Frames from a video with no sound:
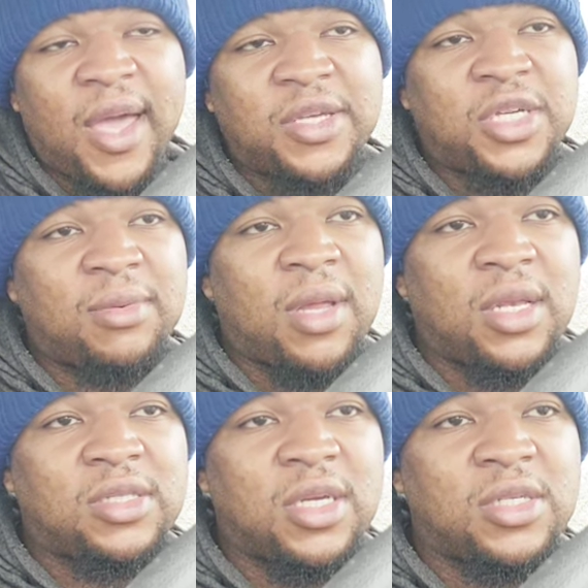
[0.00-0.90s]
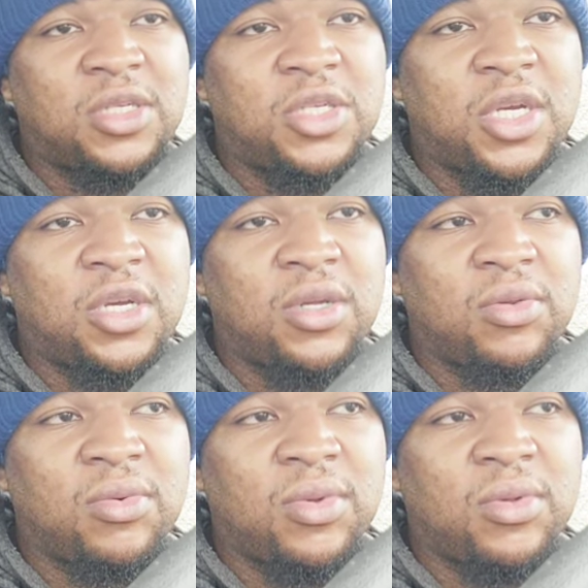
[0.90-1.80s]
Cash App, dollar sign, CJ
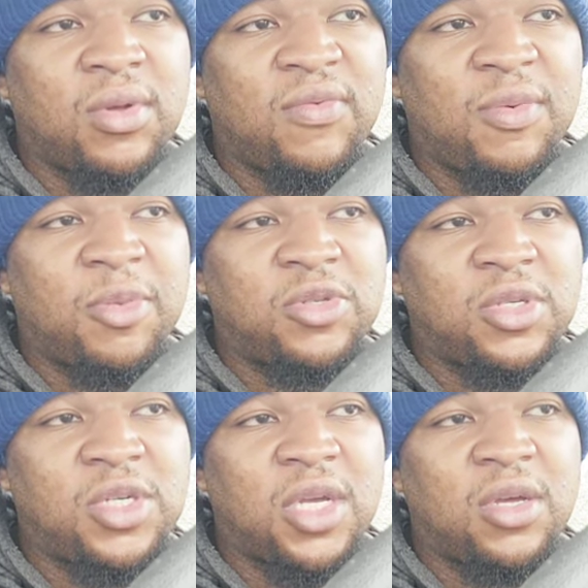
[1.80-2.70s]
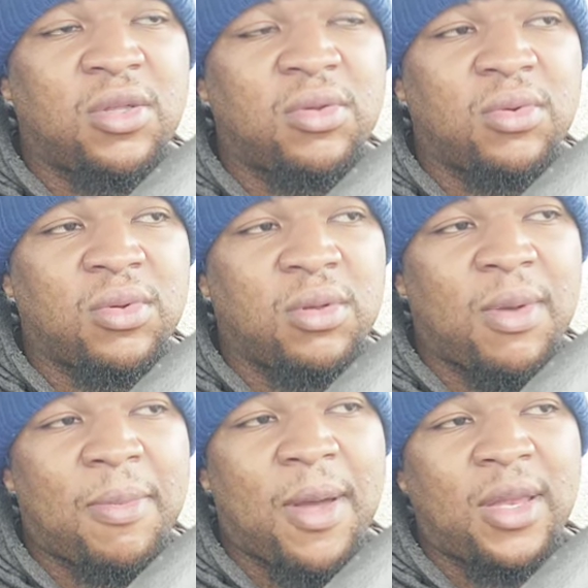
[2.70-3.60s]
Good 313, Venmo, CJ Good 313,
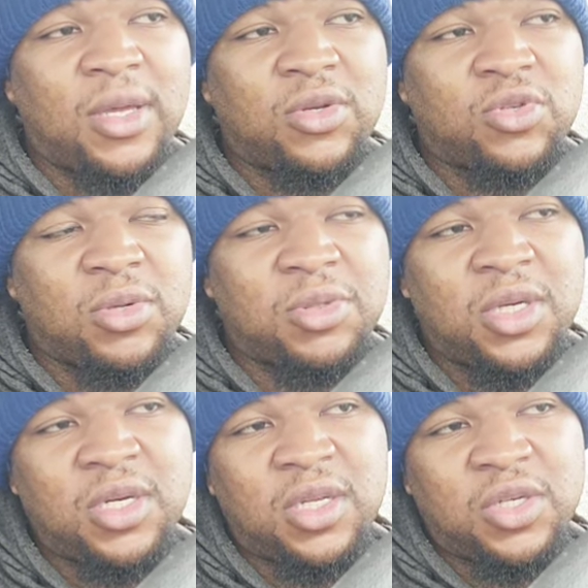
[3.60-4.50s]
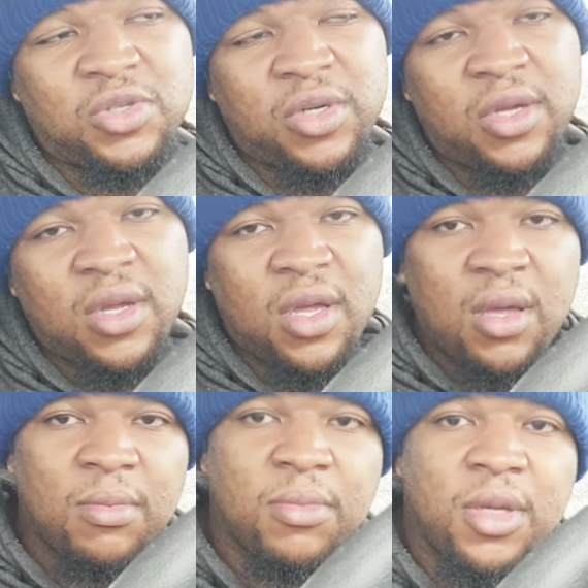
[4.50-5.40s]
PayPal link in the description and the link tree.
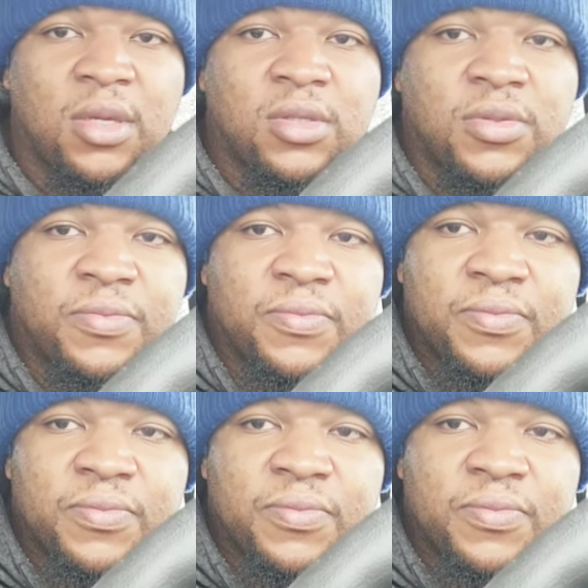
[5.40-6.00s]
Peace.